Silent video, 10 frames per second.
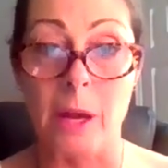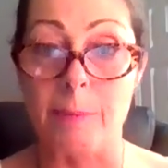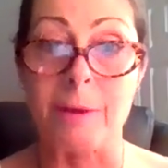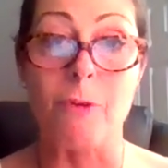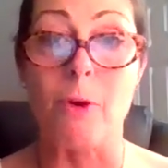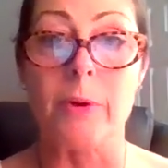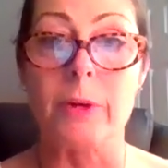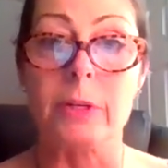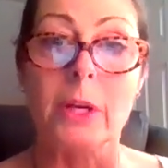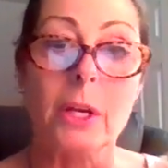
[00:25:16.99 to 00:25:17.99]
coming
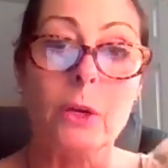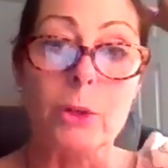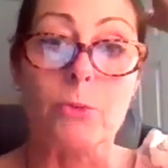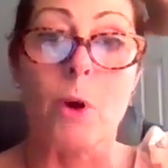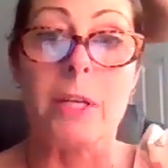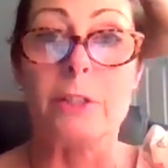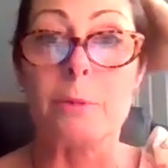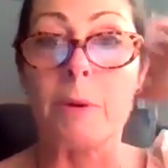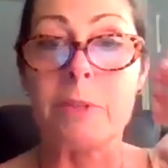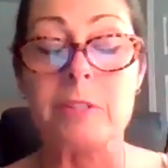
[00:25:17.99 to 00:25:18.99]
forward with wanting to
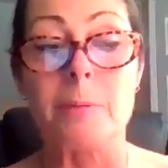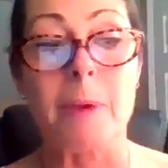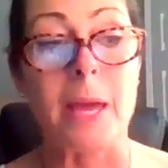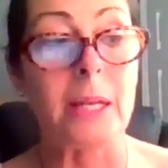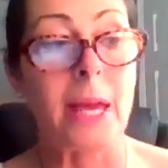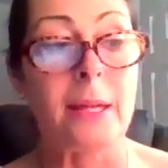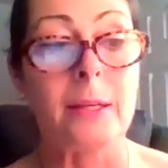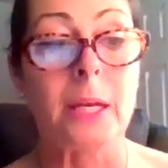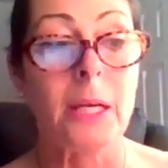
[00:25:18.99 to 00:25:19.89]
participate. And,